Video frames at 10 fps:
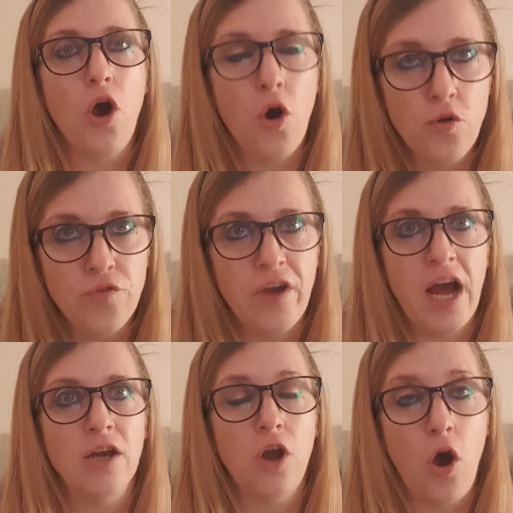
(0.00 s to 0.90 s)
over
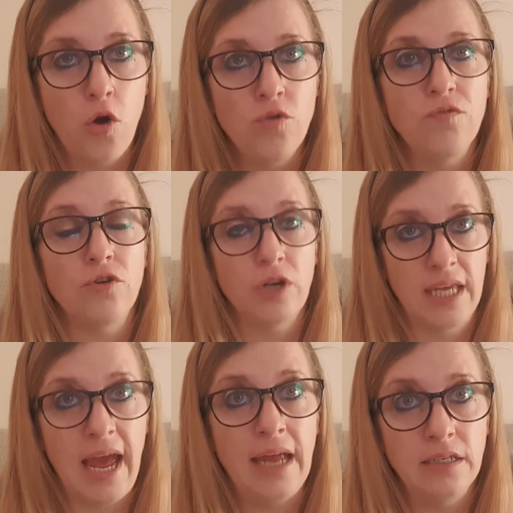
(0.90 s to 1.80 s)
and over
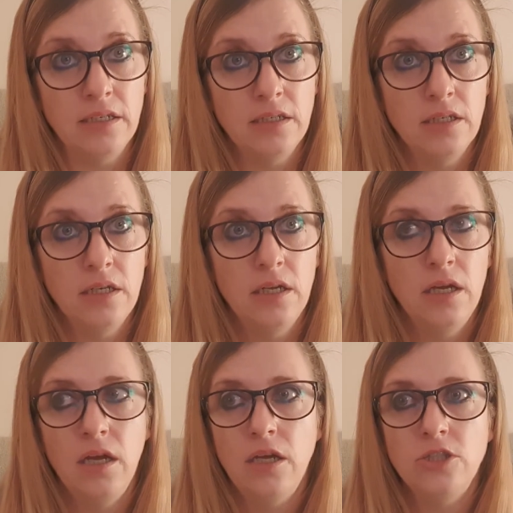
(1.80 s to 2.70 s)
again.
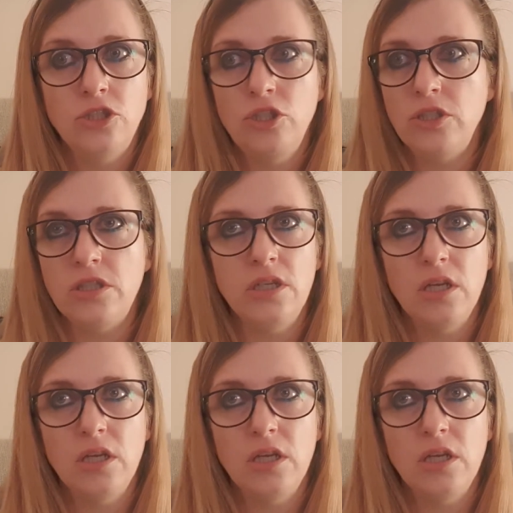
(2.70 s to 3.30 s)
Just